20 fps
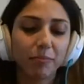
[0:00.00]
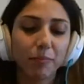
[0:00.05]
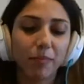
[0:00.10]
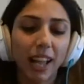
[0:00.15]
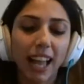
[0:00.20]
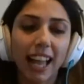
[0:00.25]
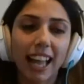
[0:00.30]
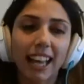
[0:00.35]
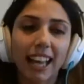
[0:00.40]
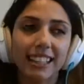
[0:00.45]

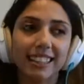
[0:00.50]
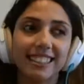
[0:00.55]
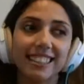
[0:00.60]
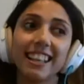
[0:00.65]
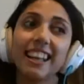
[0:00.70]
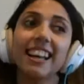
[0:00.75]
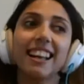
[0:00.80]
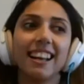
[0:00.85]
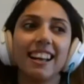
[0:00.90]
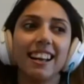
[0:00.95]
And
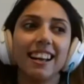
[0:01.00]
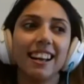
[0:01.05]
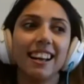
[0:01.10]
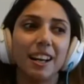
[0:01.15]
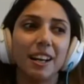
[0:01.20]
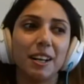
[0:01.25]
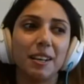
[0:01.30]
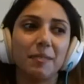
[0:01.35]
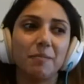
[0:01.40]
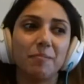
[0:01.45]

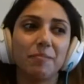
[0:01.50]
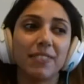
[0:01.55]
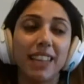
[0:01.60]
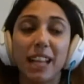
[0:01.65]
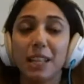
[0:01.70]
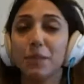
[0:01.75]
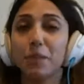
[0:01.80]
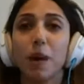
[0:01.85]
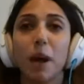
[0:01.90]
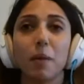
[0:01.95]

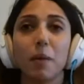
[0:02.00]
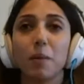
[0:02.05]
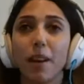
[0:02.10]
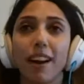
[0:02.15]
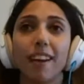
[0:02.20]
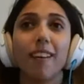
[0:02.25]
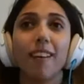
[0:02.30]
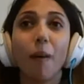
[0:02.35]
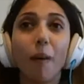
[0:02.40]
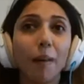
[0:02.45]
that's why we
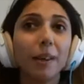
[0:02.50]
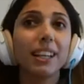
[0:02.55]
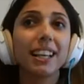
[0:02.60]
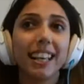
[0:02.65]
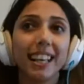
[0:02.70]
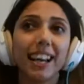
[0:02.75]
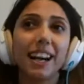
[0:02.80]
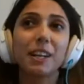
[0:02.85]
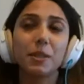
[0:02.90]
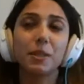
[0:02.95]
are all
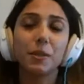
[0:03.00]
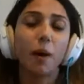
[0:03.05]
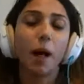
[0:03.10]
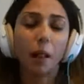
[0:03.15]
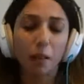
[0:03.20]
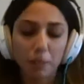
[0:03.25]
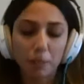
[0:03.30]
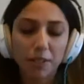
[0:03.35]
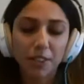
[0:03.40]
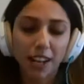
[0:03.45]
here to
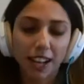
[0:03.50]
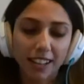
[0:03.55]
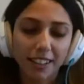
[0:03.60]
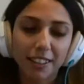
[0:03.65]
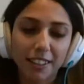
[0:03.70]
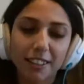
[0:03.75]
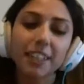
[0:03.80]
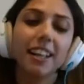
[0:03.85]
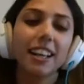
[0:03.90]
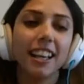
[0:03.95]
help each
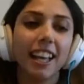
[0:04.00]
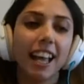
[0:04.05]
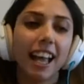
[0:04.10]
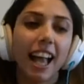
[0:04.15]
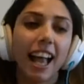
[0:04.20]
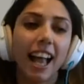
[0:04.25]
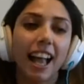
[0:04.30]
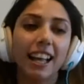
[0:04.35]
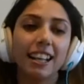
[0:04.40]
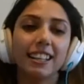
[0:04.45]
other.
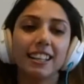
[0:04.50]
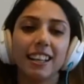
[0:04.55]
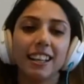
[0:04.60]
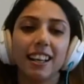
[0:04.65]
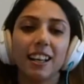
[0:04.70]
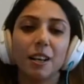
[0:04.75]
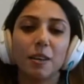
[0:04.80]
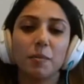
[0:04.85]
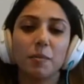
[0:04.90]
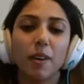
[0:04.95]
And
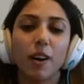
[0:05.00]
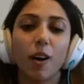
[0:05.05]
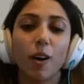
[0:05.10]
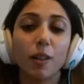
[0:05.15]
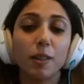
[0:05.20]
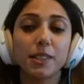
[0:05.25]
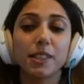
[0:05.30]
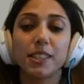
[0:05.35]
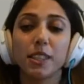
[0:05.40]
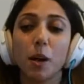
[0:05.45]

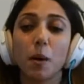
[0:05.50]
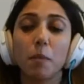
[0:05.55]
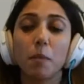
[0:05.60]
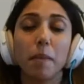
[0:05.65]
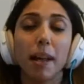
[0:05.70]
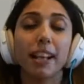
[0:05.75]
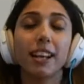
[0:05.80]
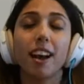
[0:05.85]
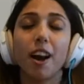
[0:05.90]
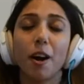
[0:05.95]
also
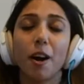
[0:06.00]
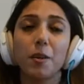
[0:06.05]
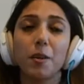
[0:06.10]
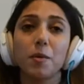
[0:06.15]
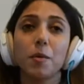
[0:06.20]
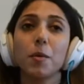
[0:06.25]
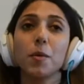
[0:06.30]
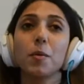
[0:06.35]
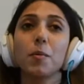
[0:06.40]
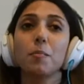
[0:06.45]
men are
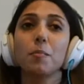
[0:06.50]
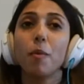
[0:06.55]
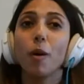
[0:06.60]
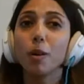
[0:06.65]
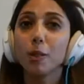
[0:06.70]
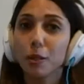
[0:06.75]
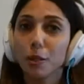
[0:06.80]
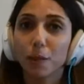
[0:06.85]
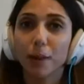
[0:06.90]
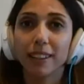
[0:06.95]

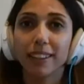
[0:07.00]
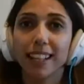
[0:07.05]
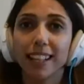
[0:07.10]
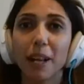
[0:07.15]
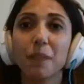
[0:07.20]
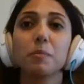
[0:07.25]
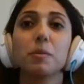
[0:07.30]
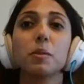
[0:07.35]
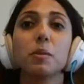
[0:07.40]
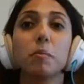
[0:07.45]
most
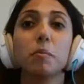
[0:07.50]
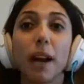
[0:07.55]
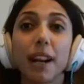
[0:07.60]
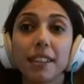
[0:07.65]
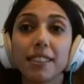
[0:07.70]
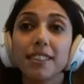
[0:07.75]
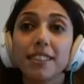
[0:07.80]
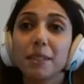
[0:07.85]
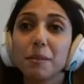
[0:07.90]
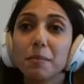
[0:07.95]
welcome to
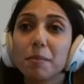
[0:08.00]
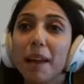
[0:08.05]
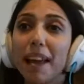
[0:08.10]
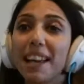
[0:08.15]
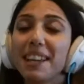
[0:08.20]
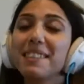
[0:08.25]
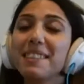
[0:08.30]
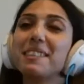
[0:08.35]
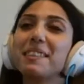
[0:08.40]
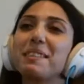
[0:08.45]

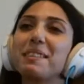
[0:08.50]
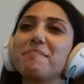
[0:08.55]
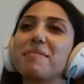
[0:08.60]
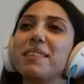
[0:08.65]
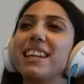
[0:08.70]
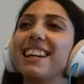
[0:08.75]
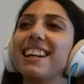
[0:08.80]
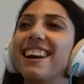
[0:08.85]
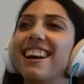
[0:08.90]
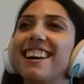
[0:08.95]
participate
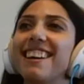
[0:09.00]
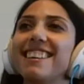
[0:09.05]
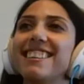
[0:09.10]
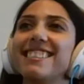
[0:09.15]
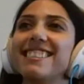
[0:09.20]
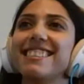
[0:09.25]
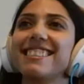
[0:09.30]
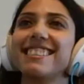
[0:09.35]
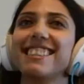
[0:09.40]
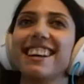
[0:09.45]

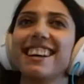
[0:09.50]
because